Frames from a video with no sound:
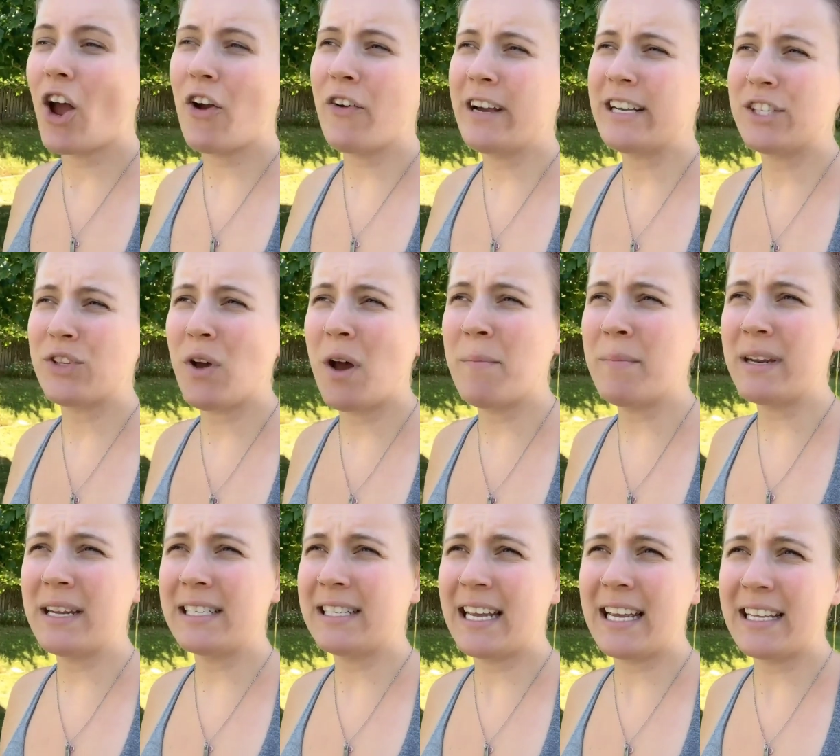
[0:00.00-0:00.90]
All right, so I'm
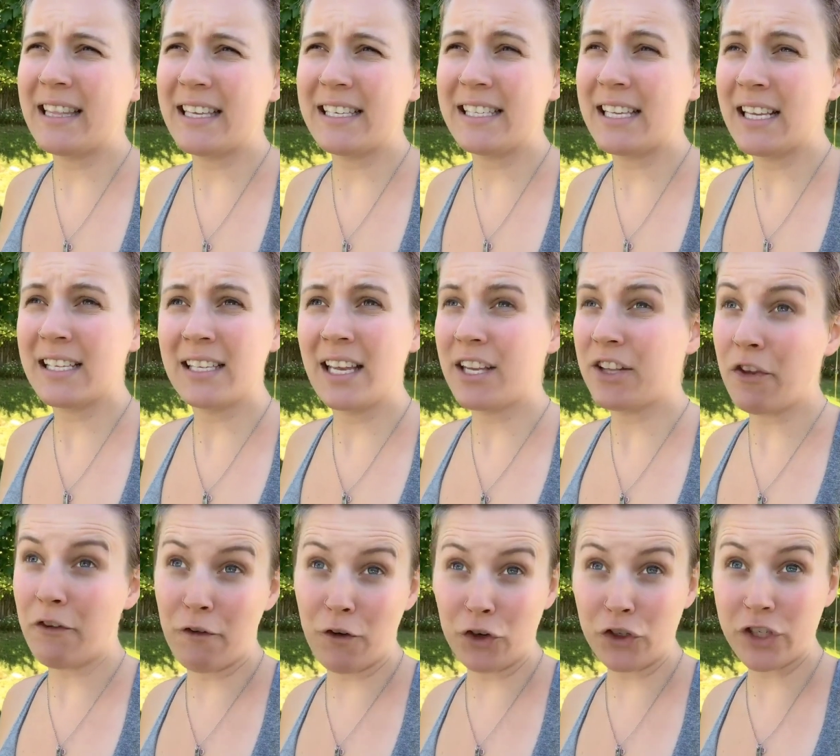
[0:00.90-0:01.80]
gonna take this as
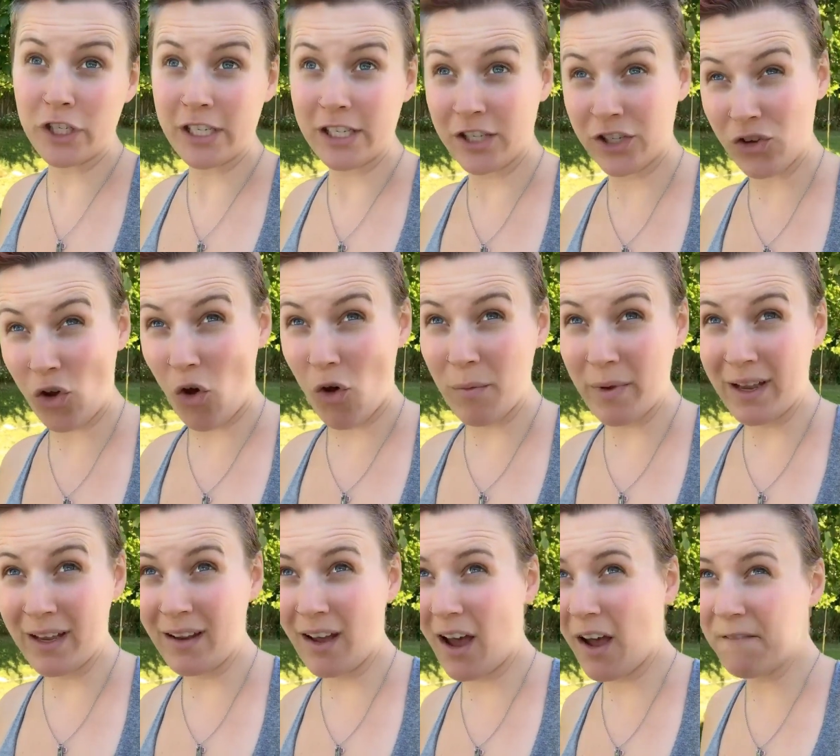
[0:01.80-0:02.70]
like the first
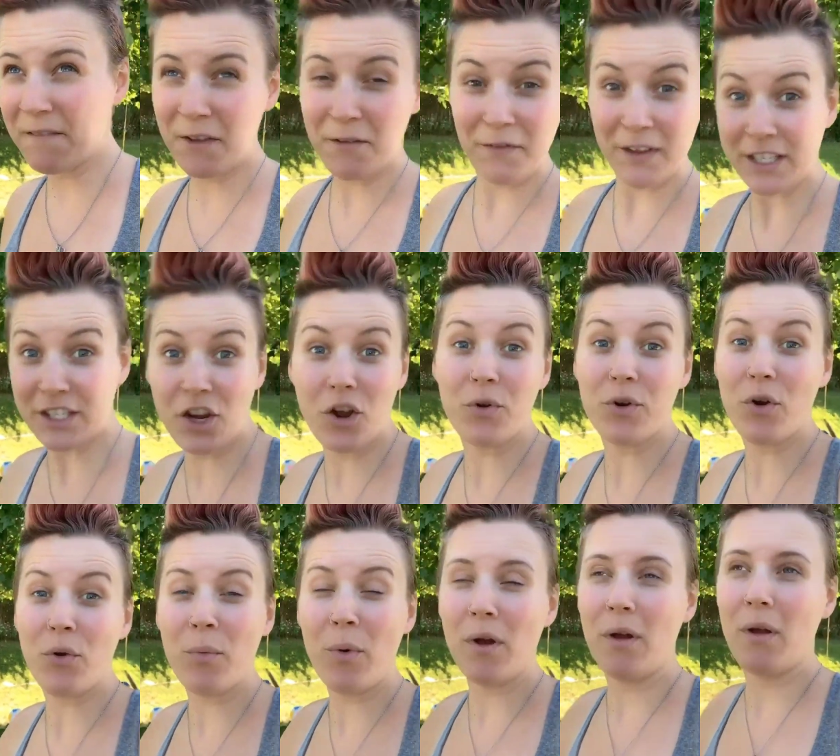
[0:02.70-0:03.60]
installment of the VSCO Dough.